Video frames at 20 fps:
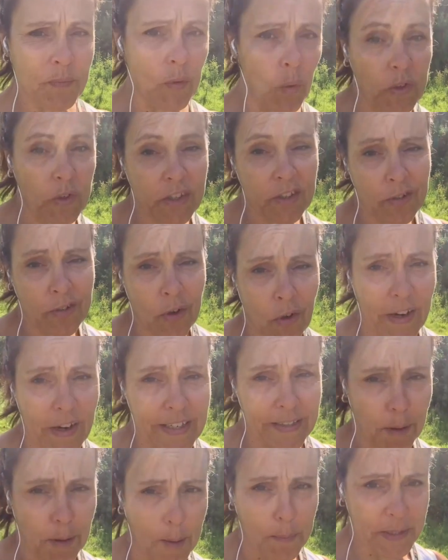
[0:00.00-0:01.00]
or you can not
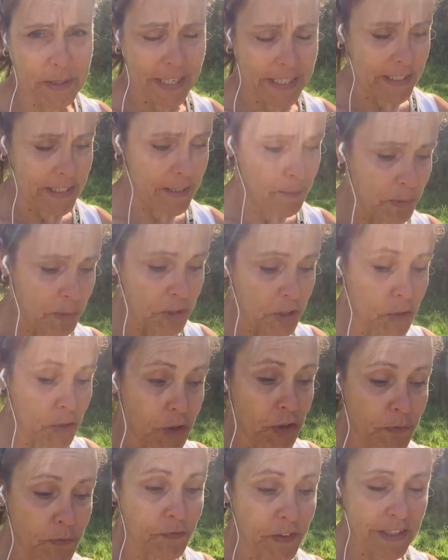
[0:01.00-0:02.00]
update it, but you
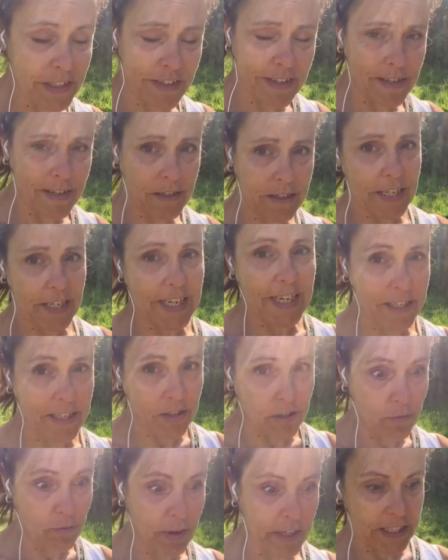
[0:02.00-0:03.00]
should visit it
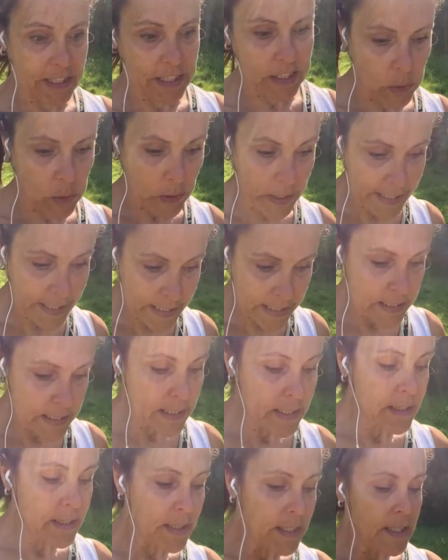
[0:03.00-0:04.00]
regularly.
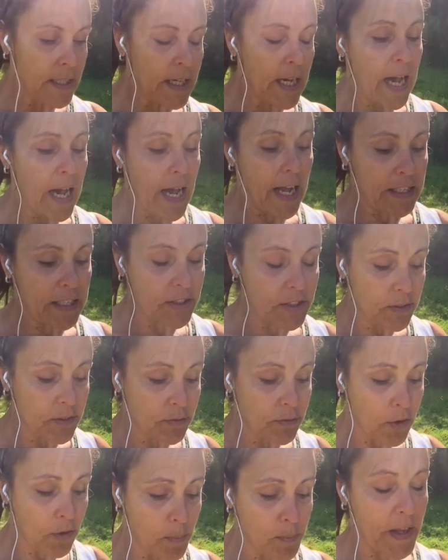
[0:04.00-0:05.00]
And
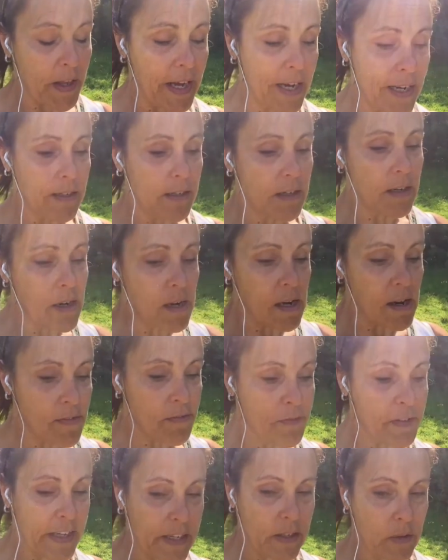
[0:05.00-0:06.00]
from that,
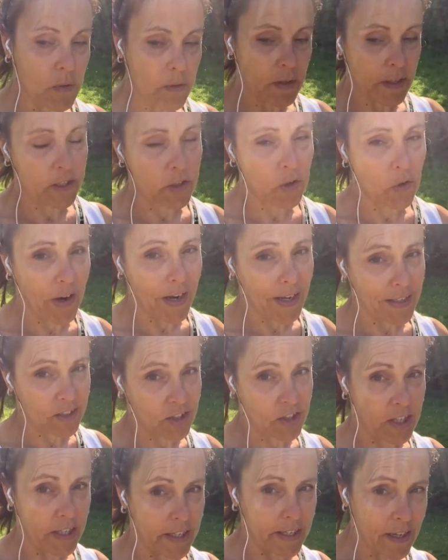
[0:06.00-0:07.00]
feel like you're
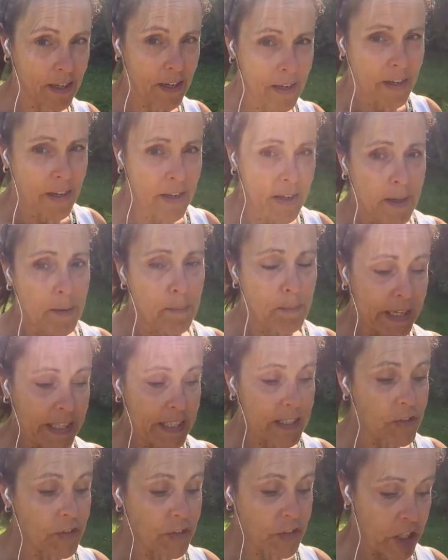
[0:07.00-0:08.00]
actually
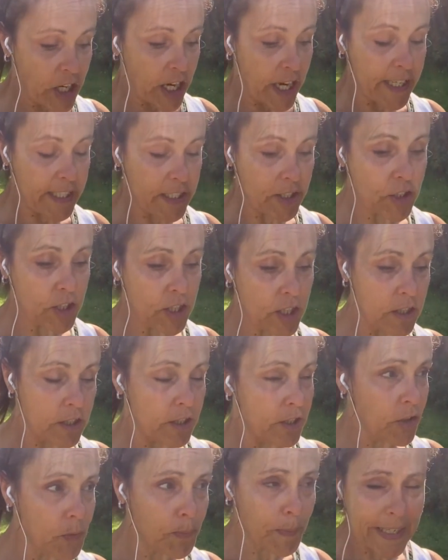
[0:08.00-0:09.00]
making the change
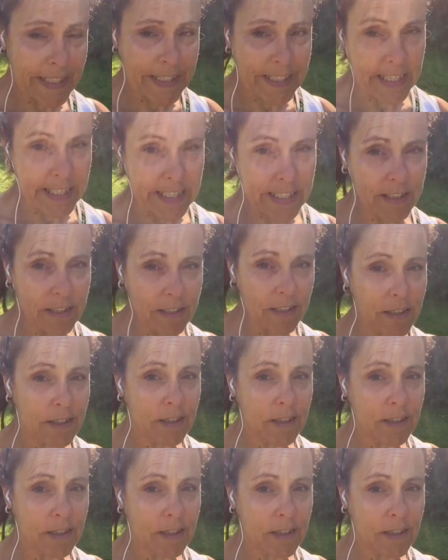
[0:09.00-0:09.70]
that you may need,